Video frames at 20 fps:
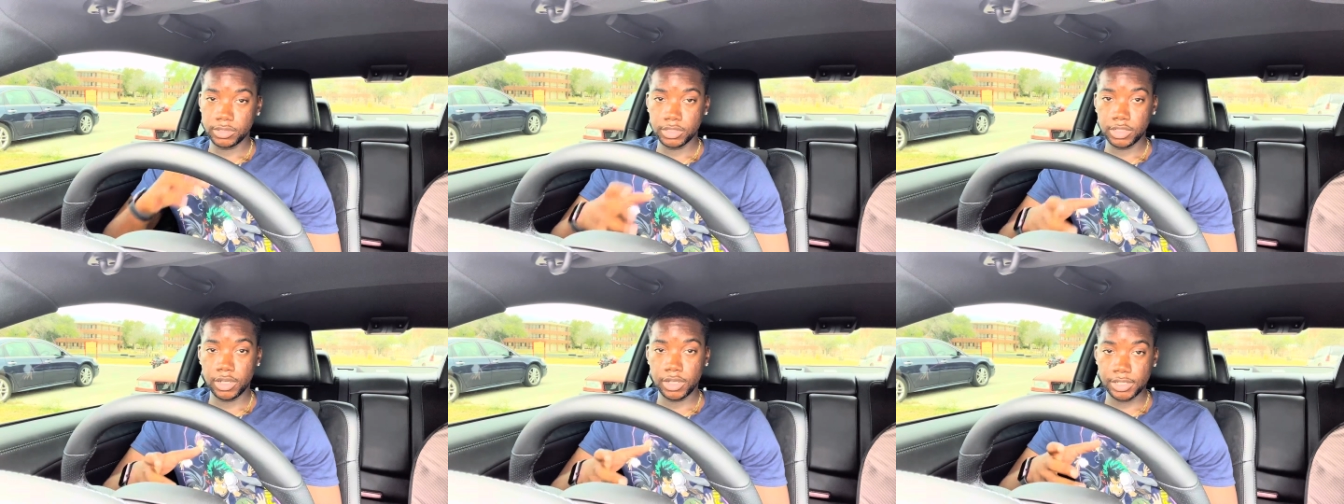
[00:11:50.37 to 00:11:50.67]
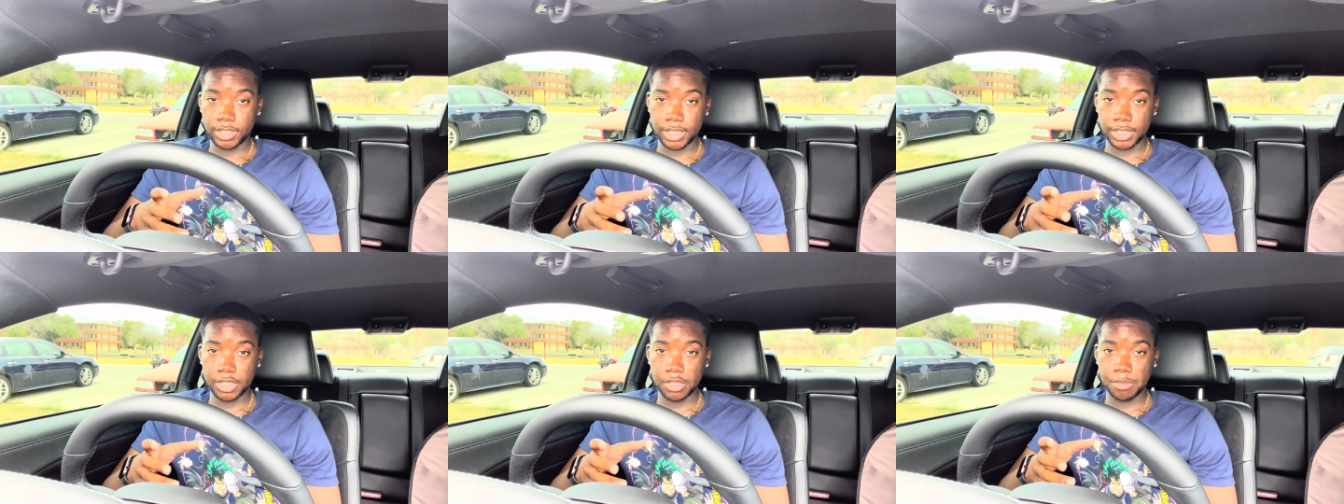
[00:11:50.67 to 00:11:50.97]

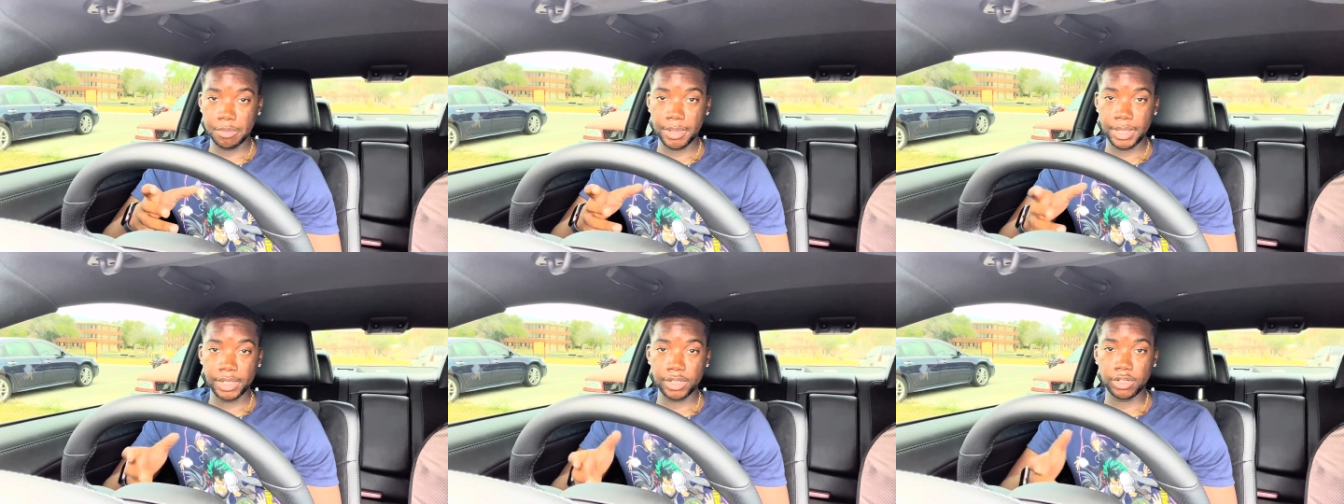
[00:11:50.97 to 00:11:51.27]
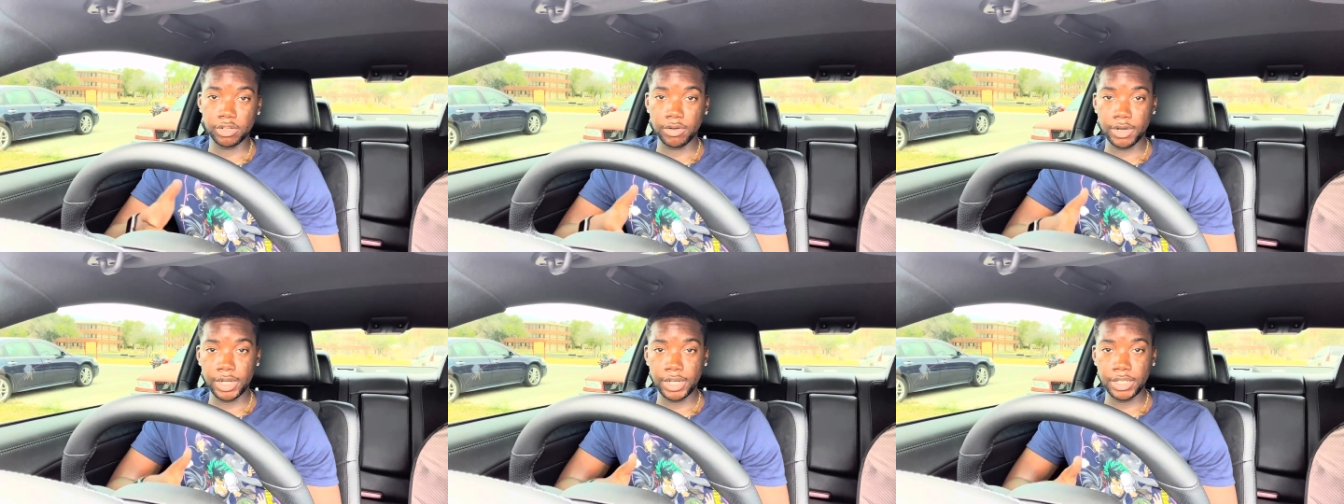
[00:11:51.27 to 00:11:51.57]
contact your bank or
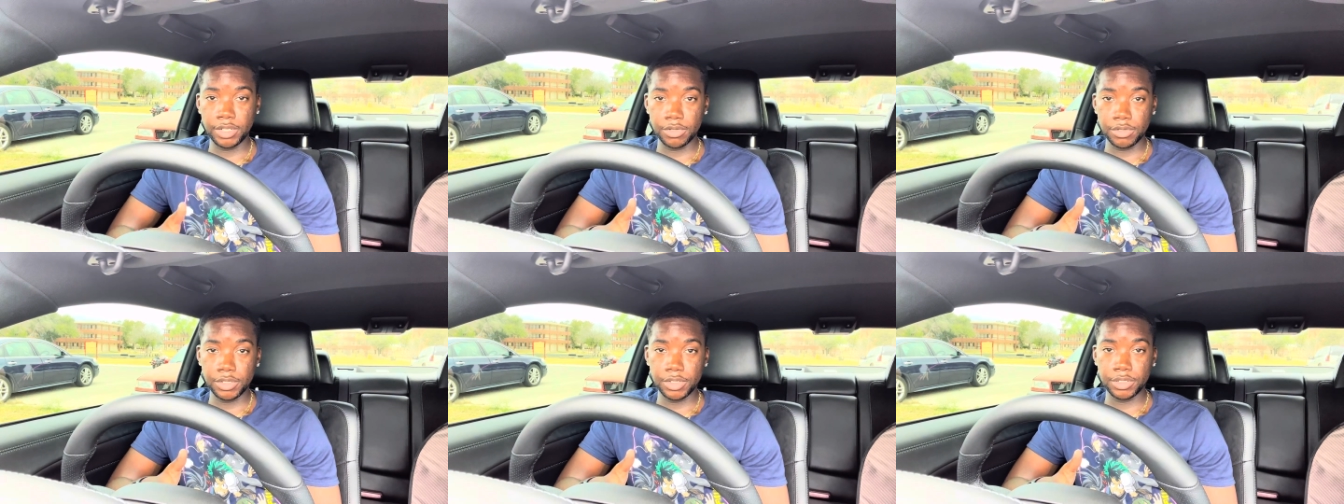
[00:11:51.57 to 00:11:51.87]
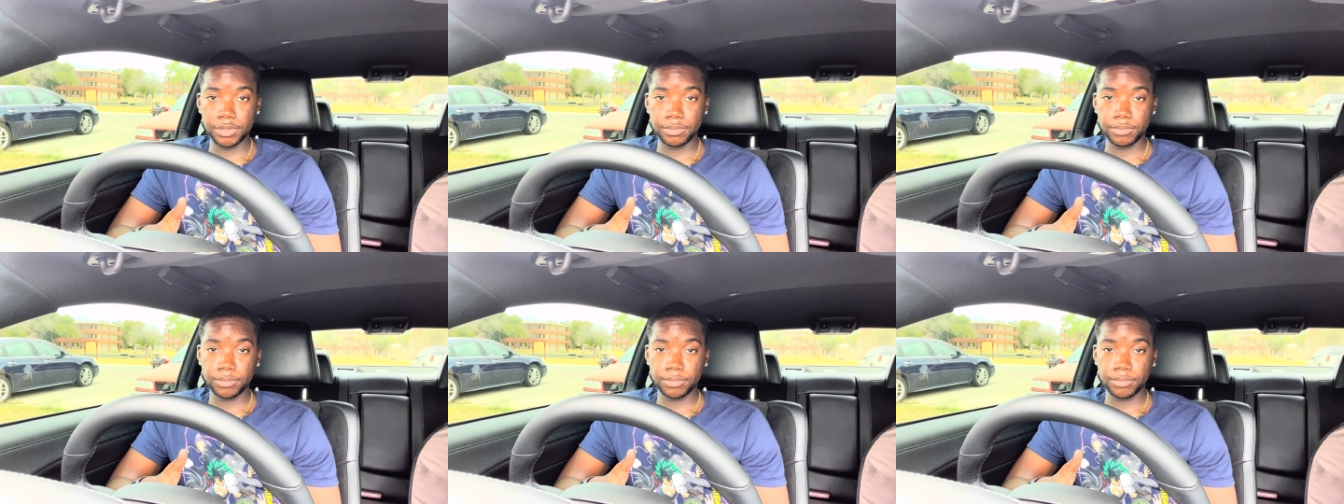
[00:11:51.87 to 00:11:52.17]
credit
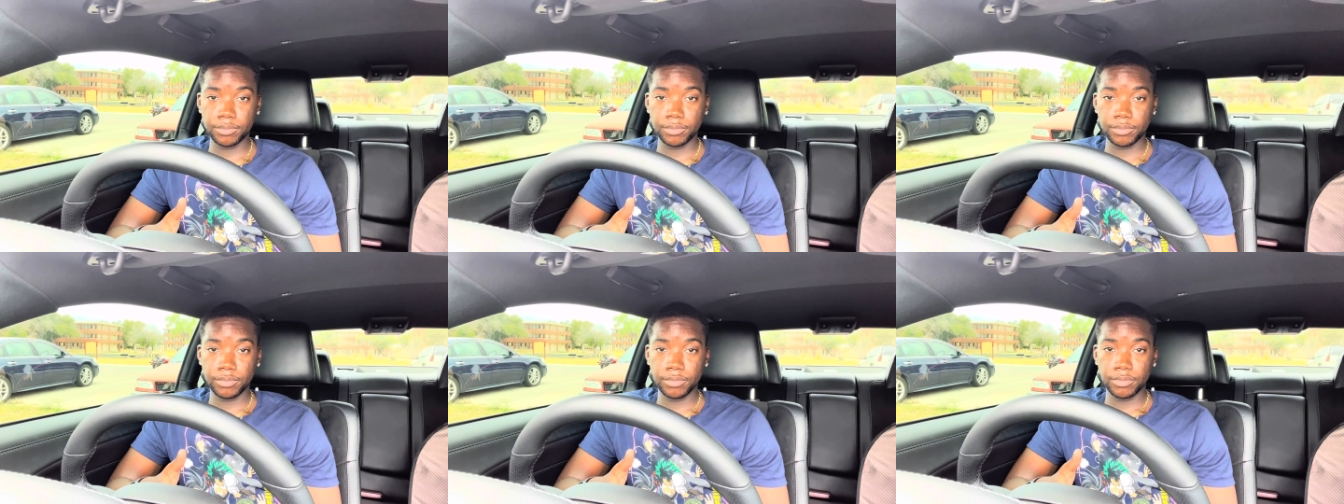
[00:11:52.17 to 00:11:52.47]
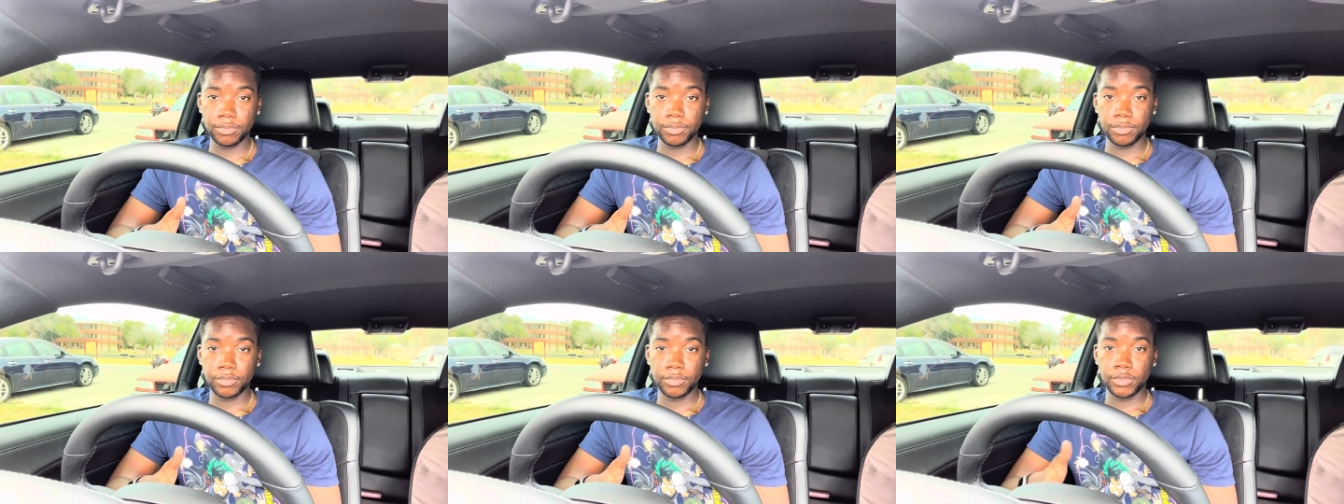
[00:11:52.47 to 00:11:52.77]
union
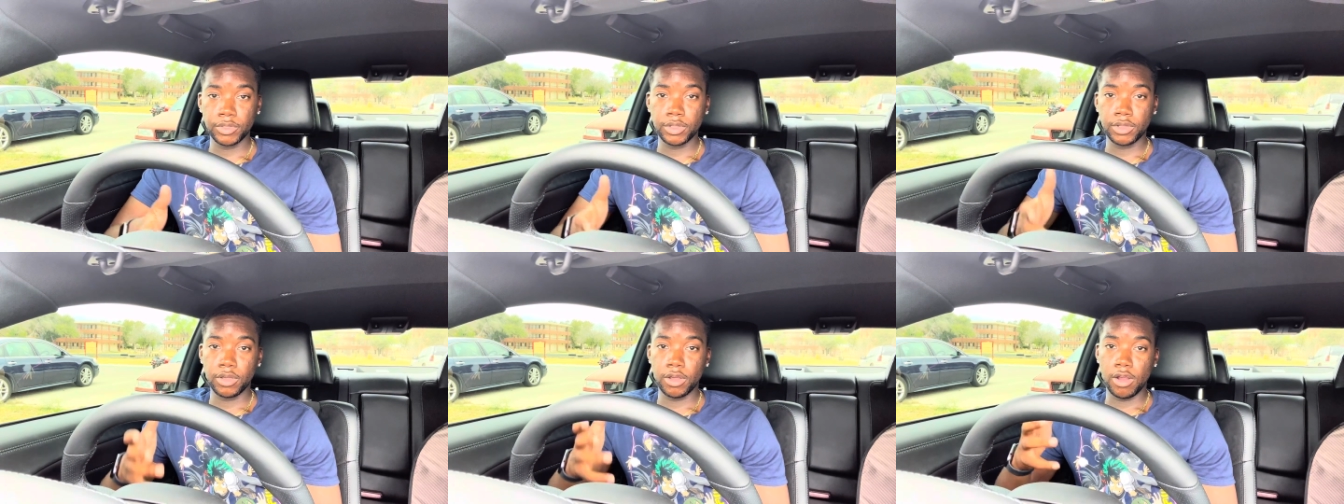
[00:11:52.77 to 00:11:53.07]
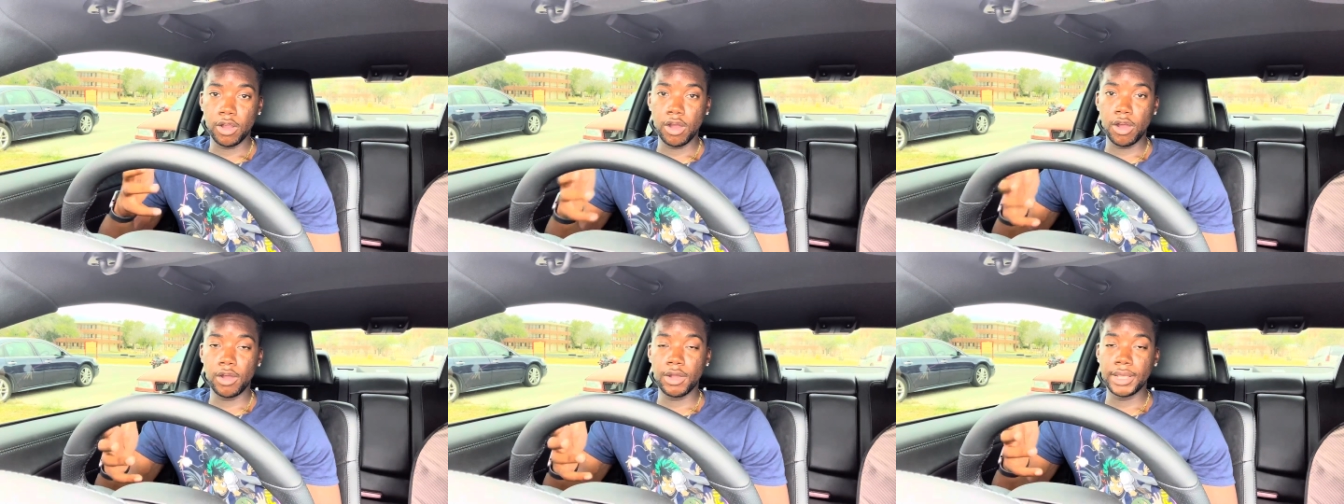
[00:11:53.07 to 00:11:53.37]

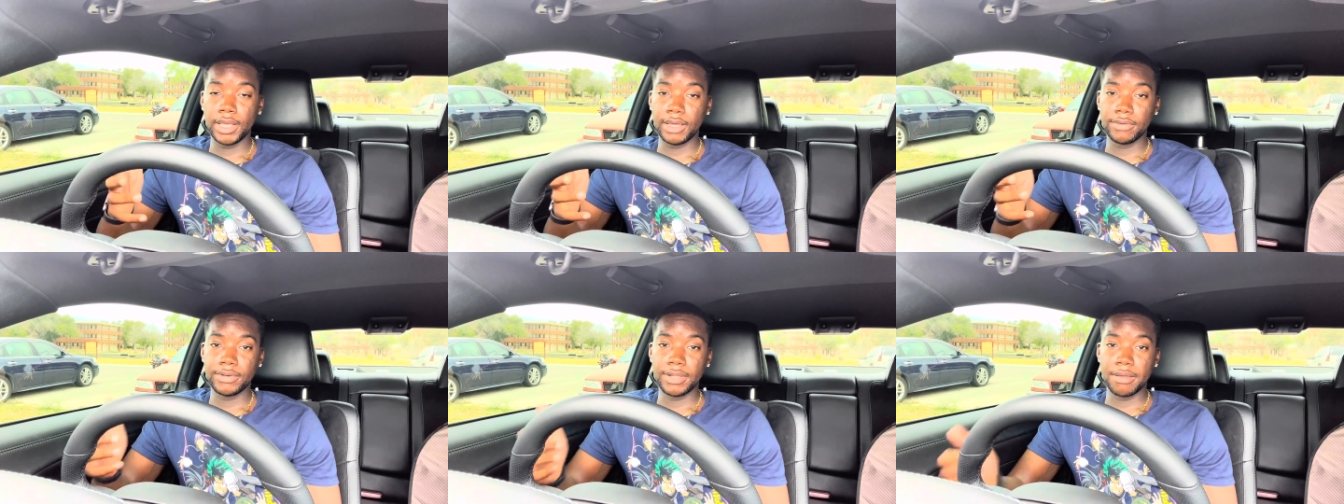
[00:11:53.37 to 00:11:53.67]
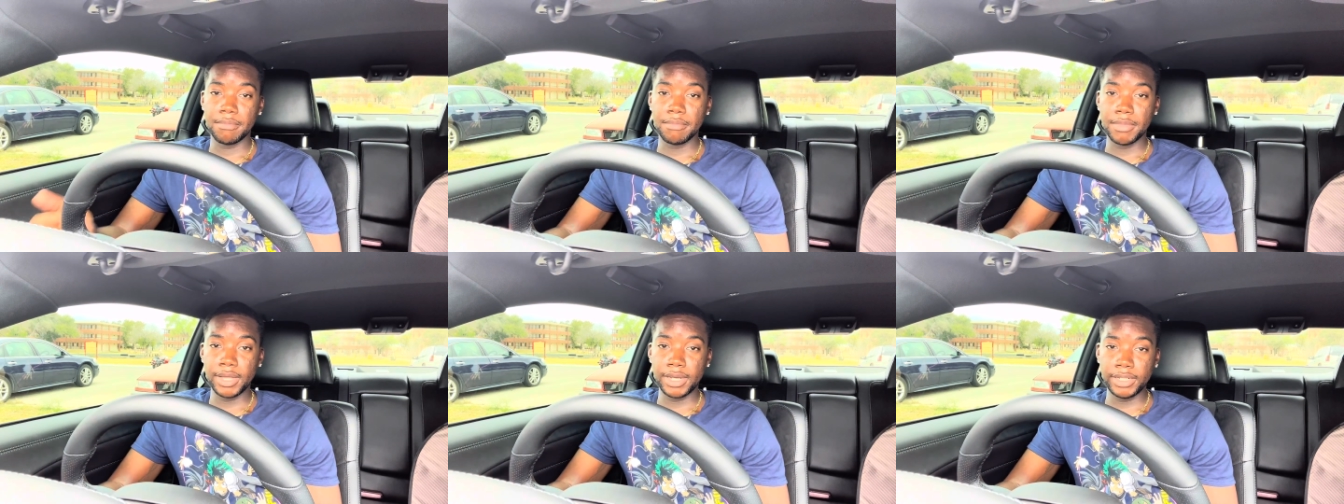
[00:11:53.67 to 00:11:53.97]
I already have
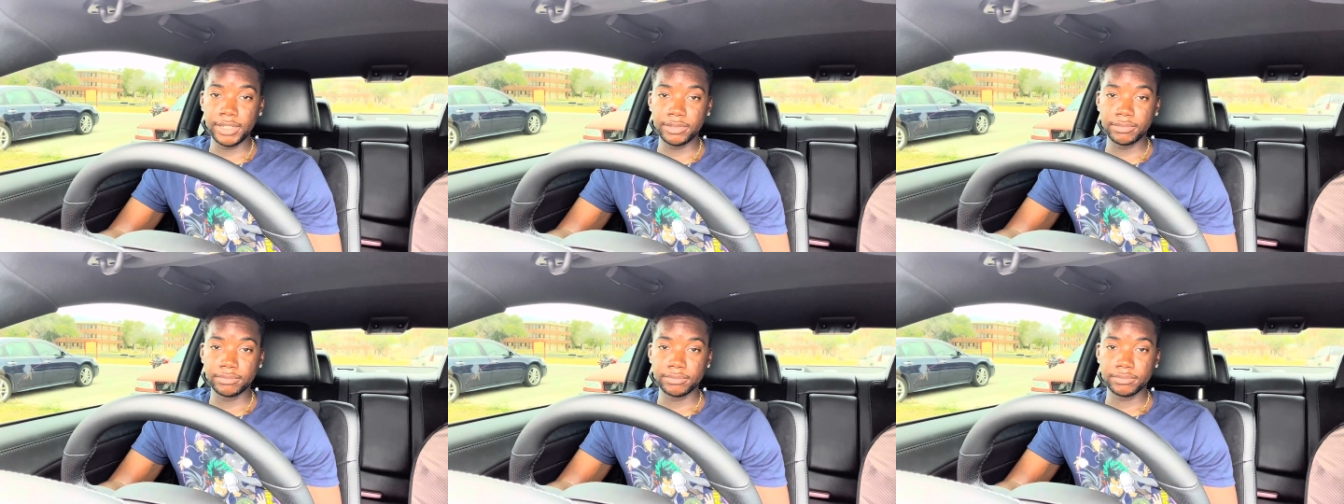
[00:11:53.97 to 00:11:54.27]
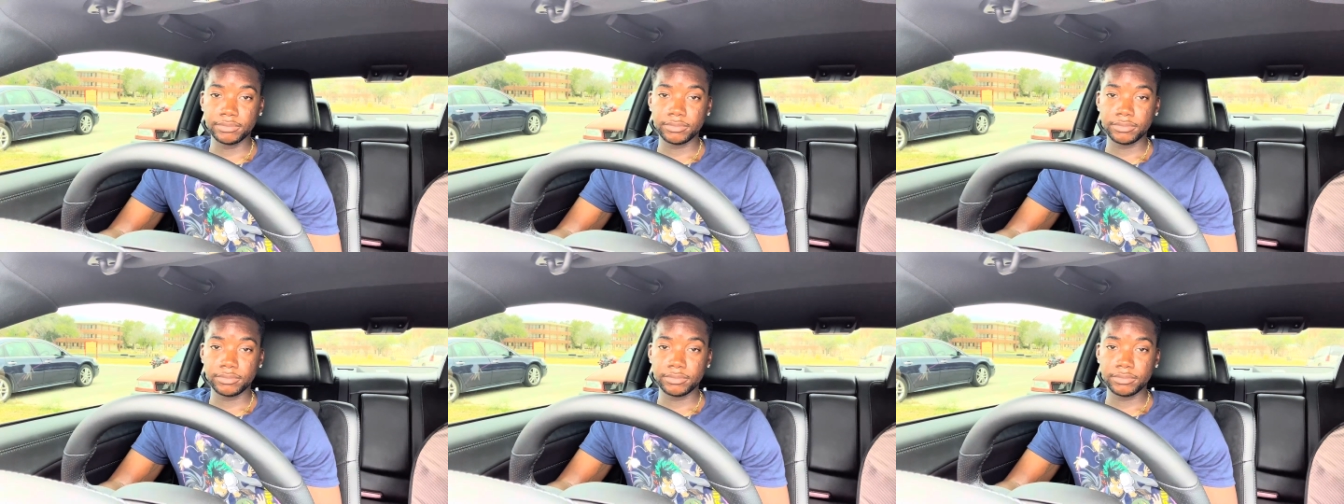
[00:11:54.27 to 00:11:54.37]
that money.